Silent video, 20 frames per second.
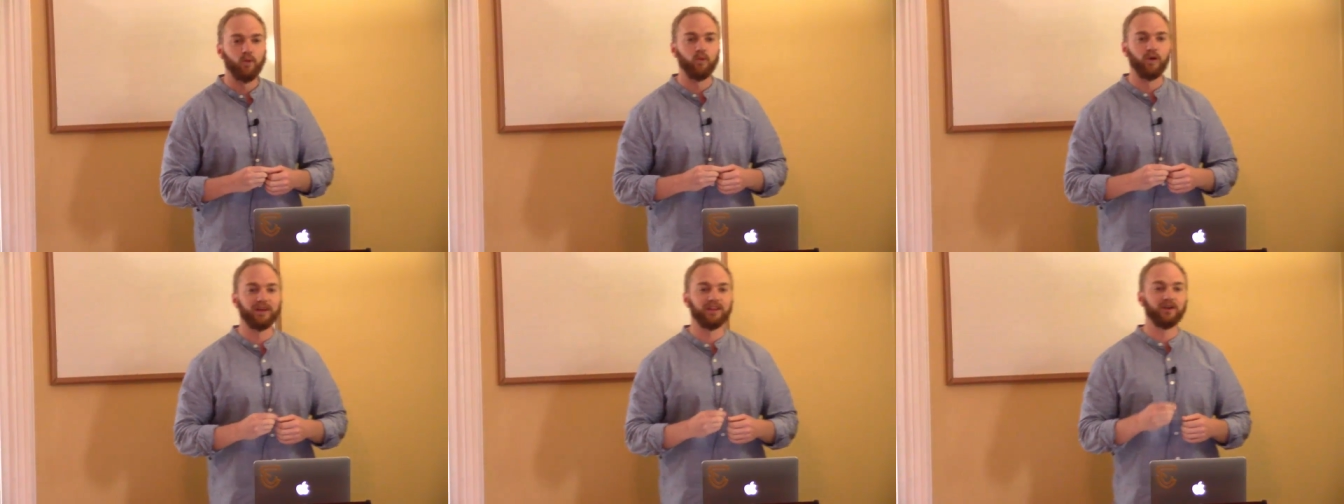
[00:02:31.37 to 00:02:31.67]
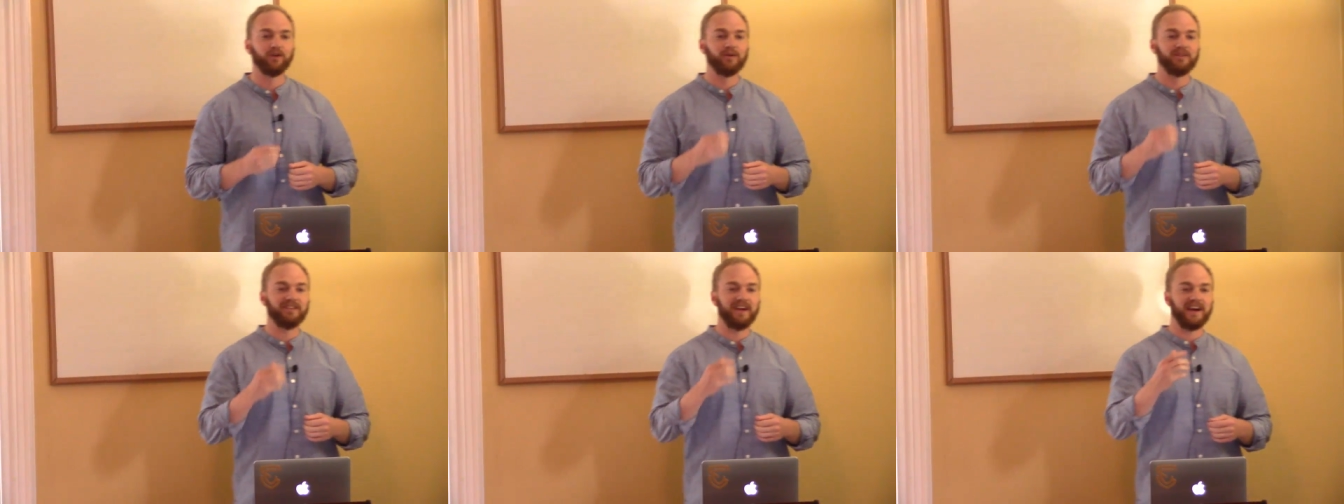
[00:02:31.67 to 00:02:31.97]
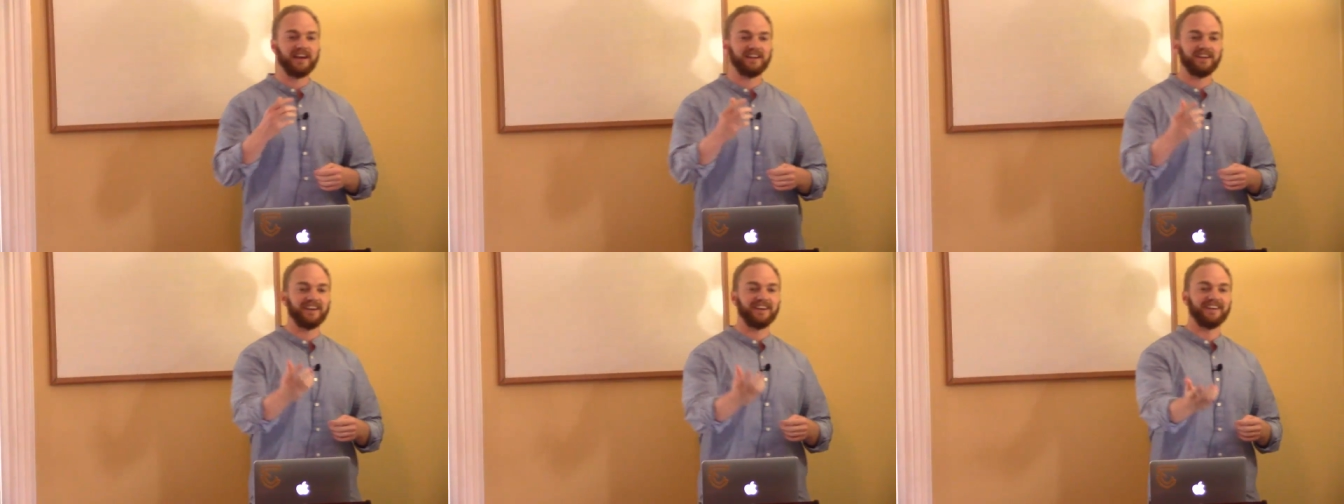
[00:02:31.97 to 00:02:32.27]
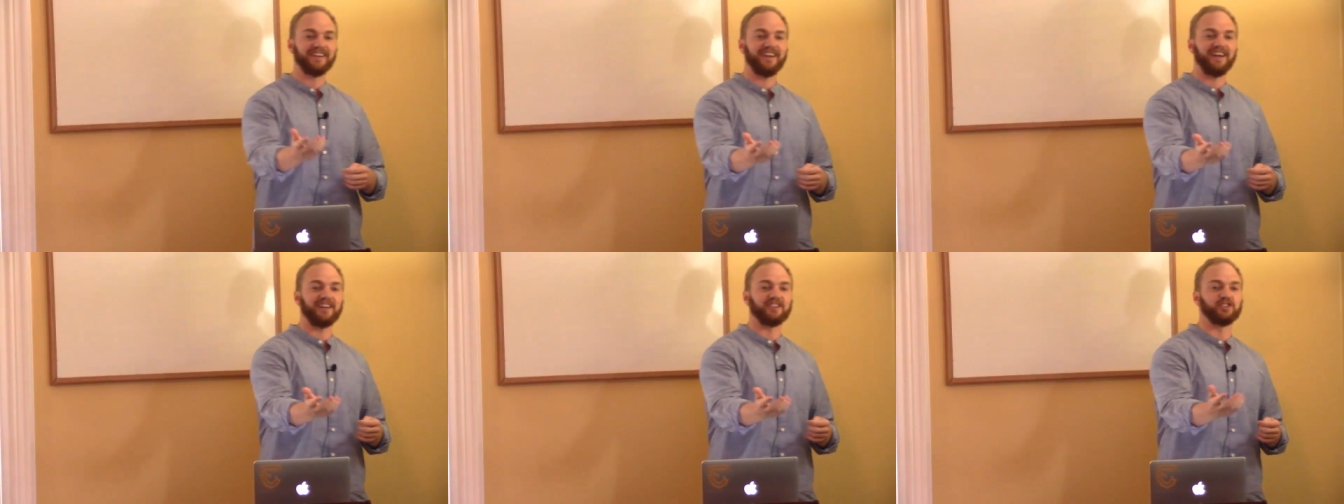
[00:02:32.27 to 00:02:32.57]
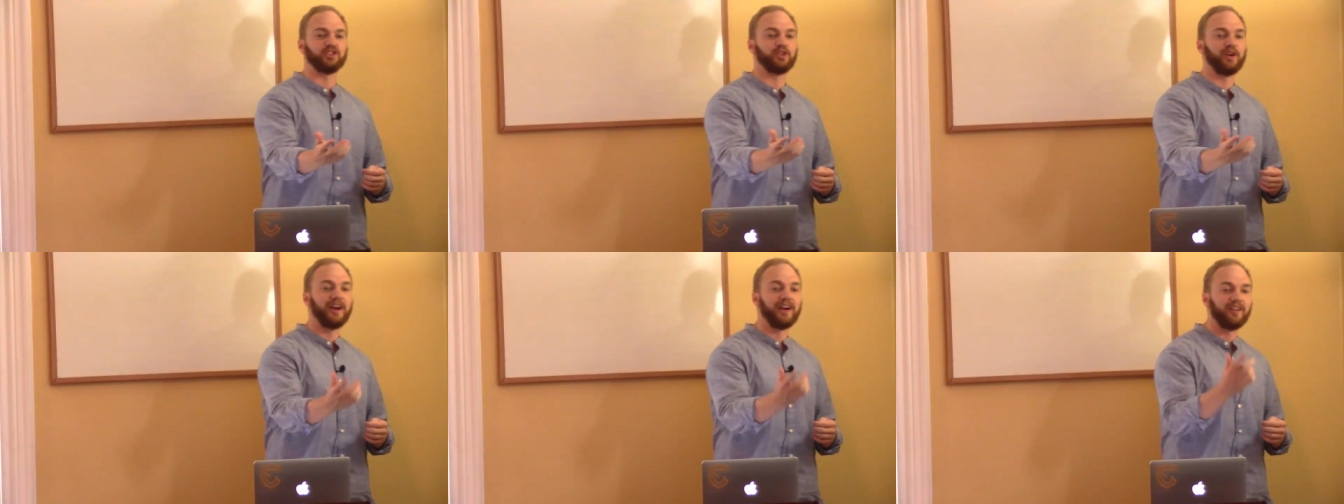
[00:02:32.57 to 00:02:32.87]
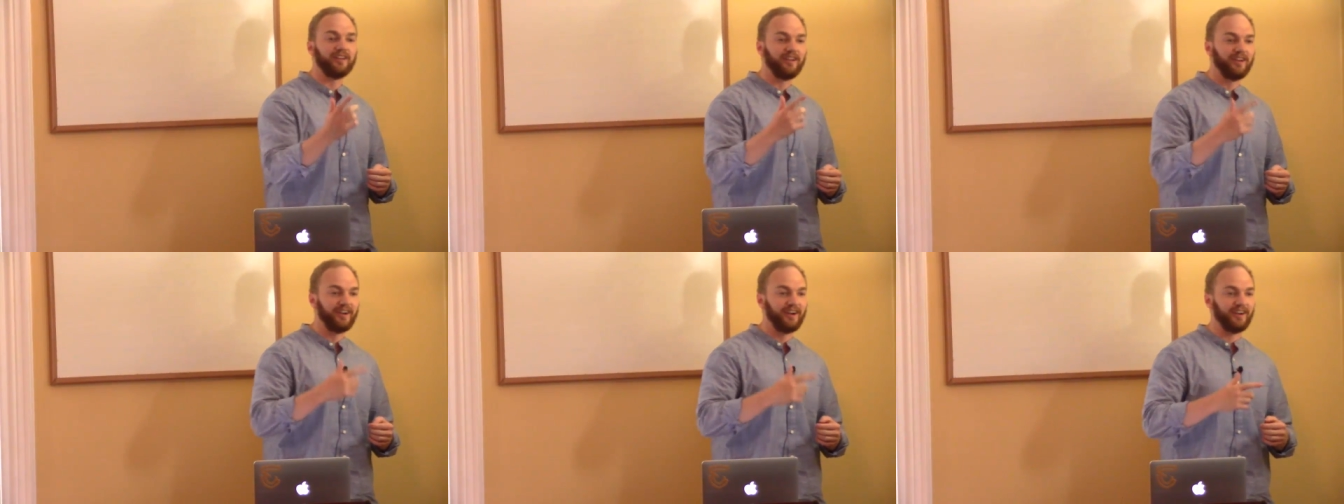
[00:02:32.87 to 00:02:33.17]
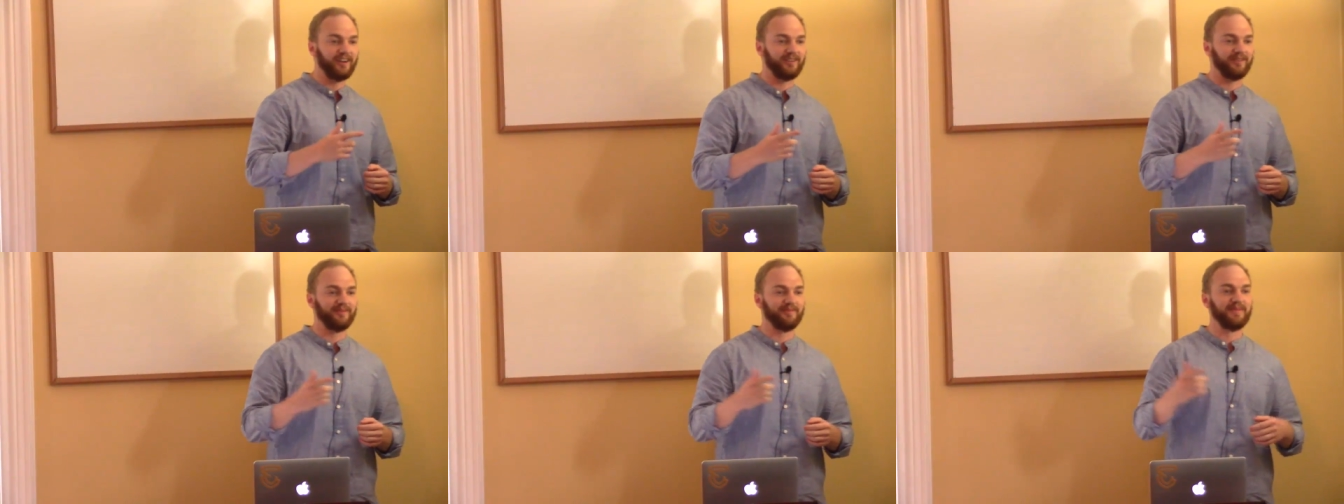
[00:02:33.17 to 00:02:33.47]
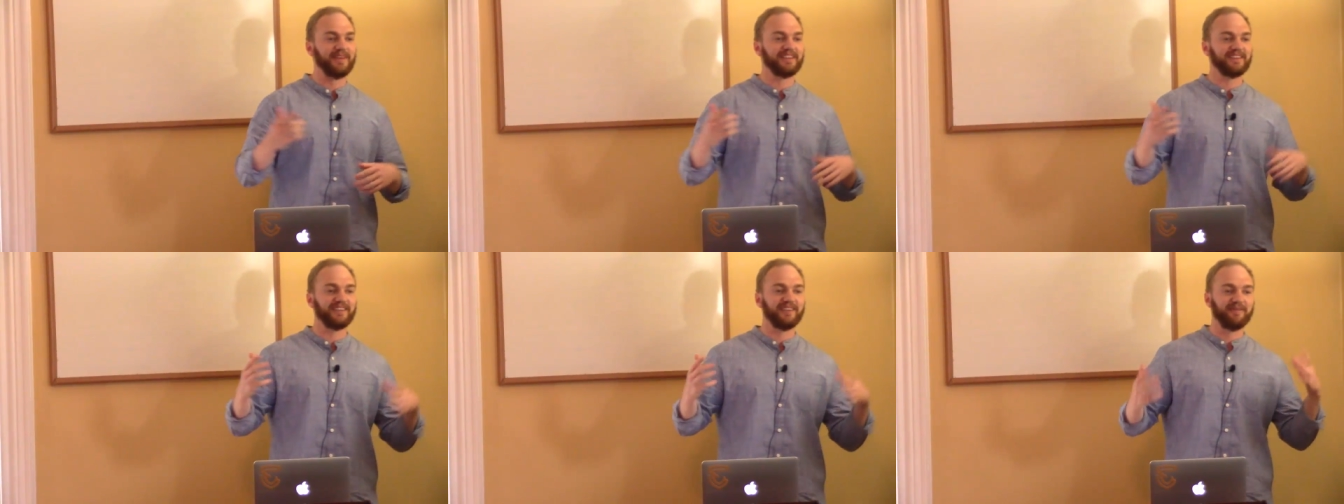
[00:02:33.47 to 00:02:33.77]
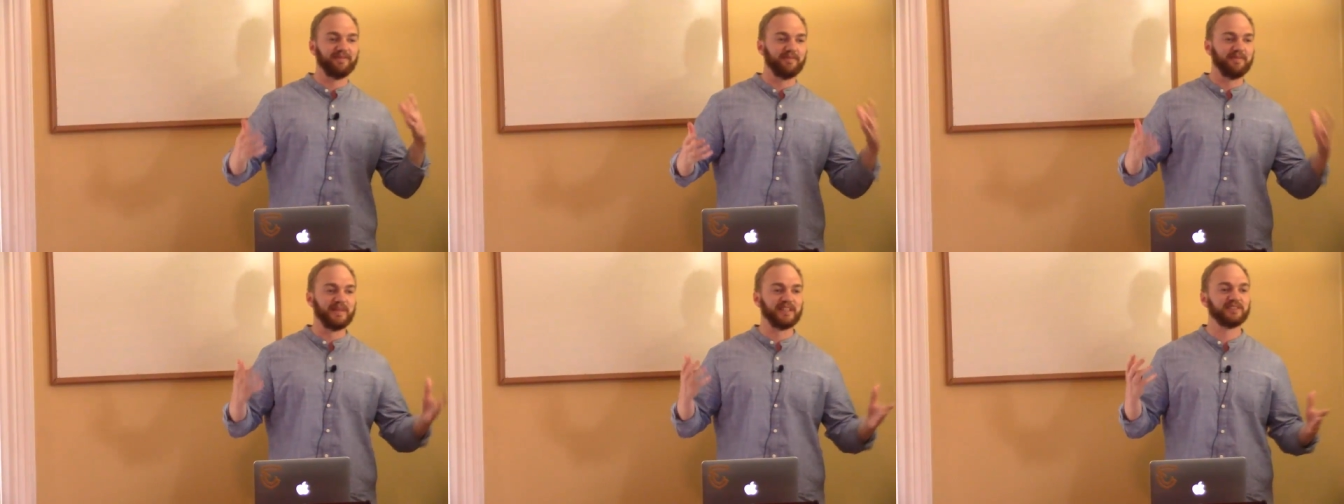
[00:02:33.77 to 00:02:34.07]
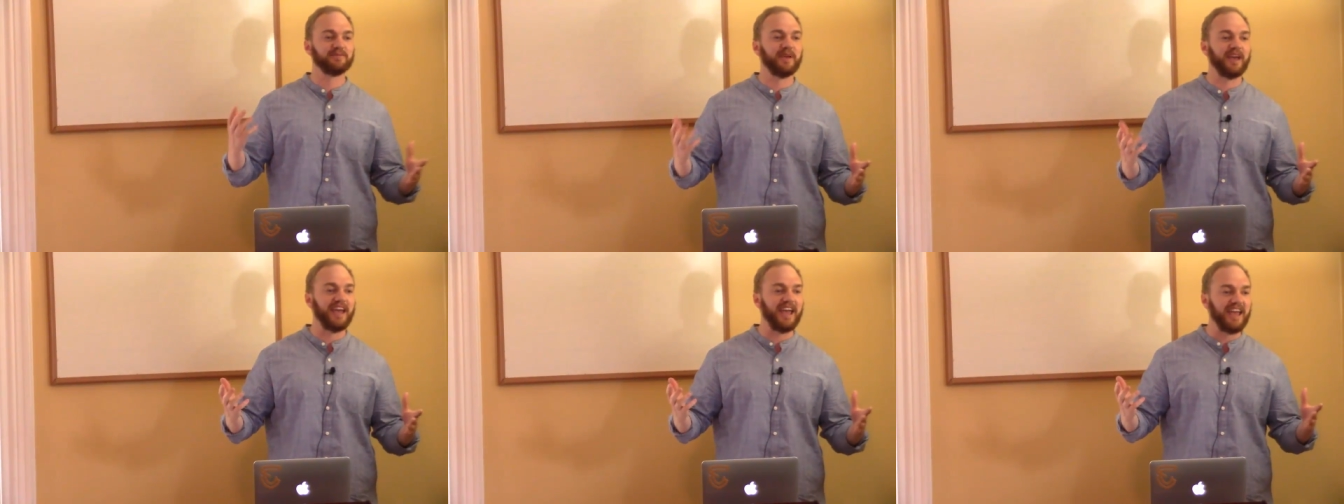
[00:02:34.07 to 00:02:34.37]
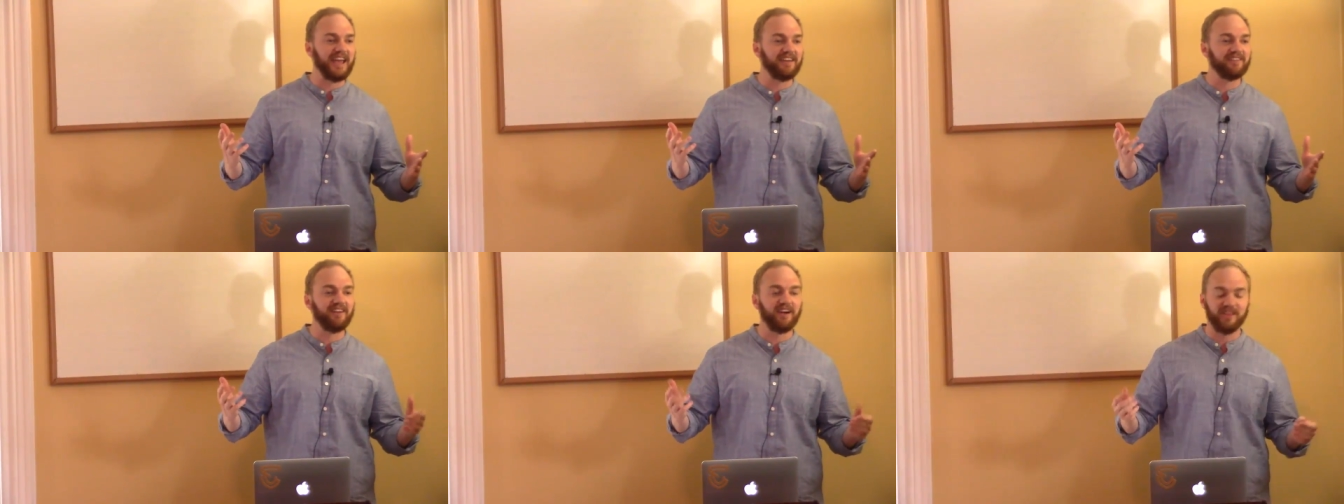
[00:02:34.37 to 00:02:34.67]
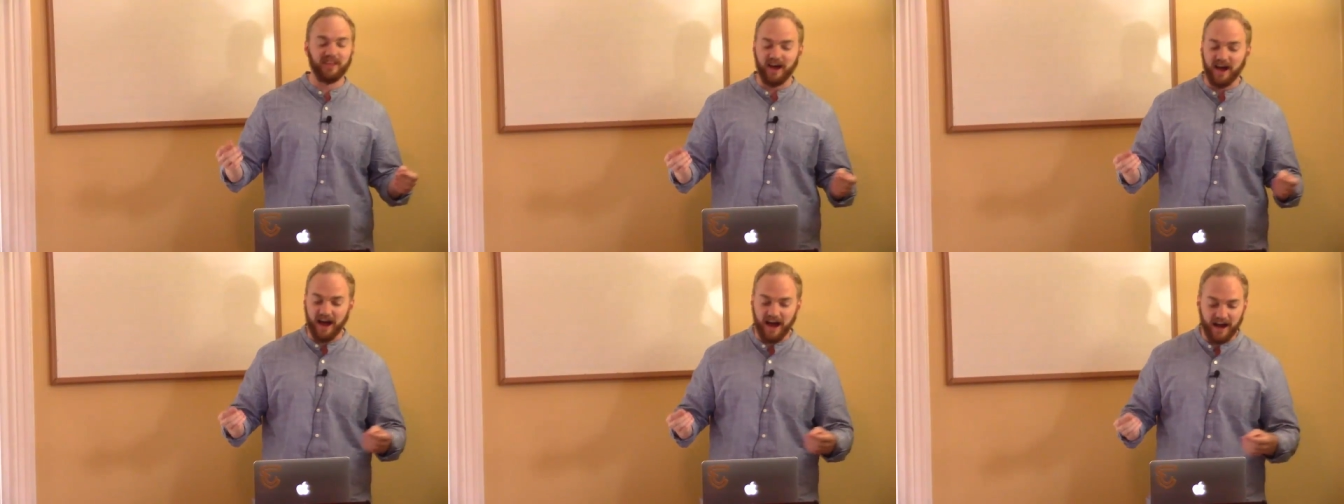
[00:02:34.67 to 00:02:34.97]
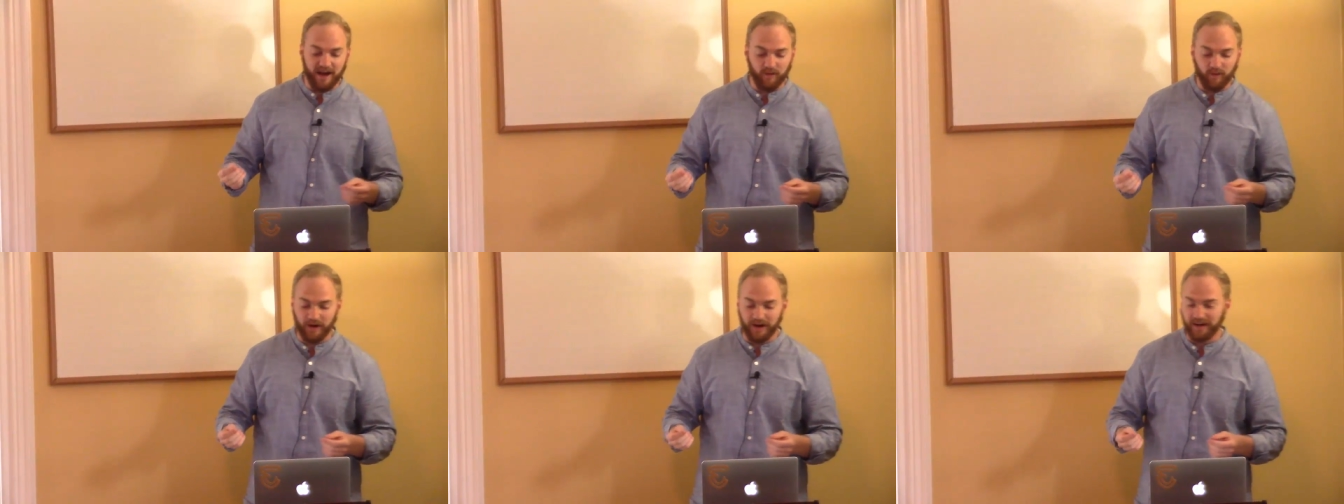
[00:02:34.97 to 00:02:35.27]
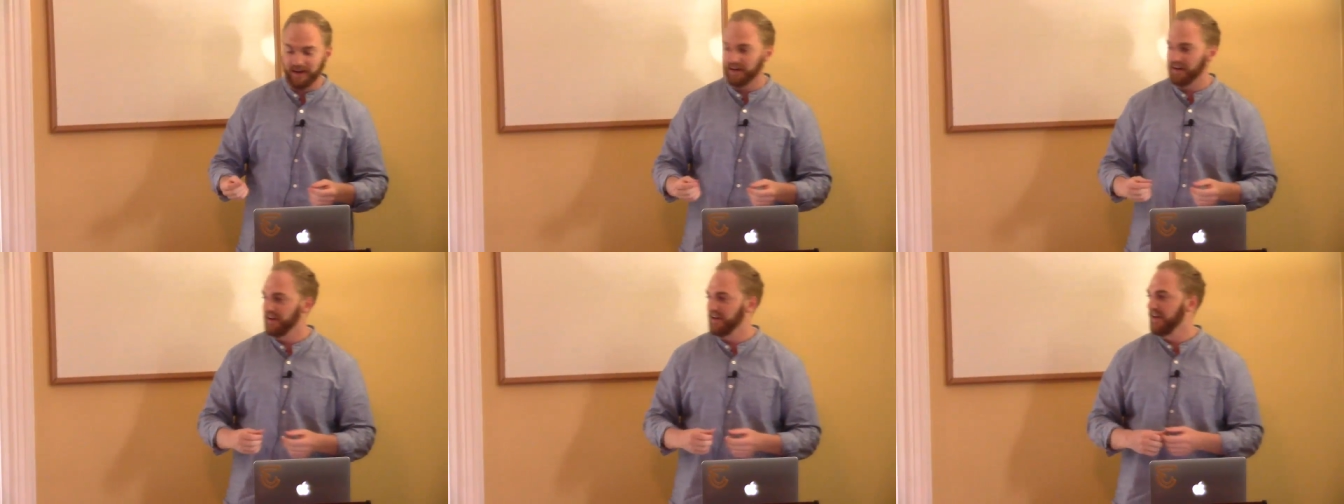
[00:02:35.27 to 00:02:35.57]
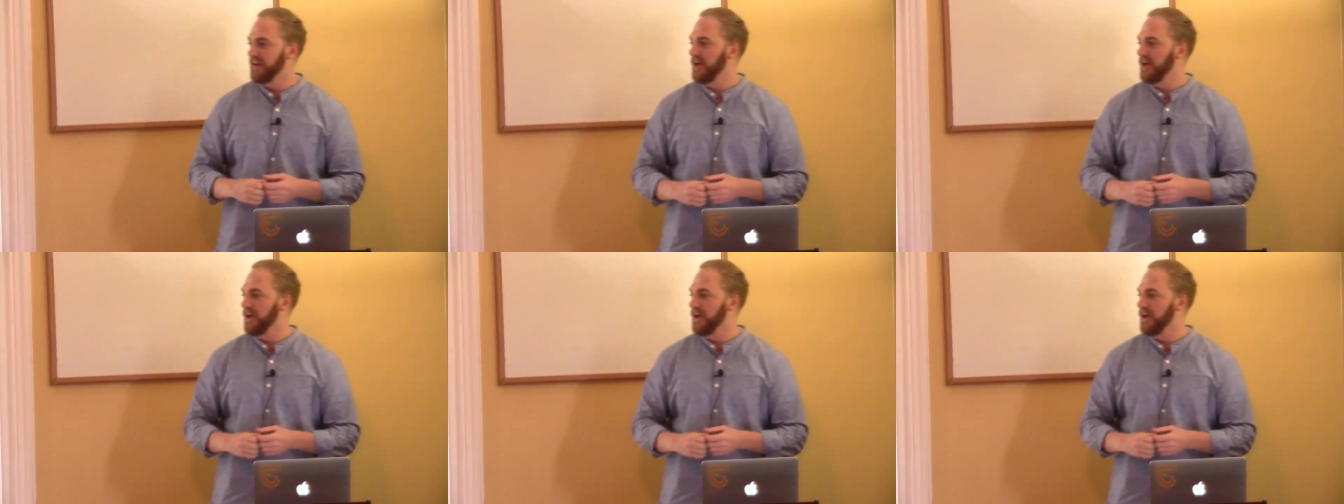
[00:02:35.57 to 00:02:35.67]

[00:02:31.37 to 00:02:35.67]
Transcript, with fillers: whether we've had a, a trailer mi misbehave on the highway.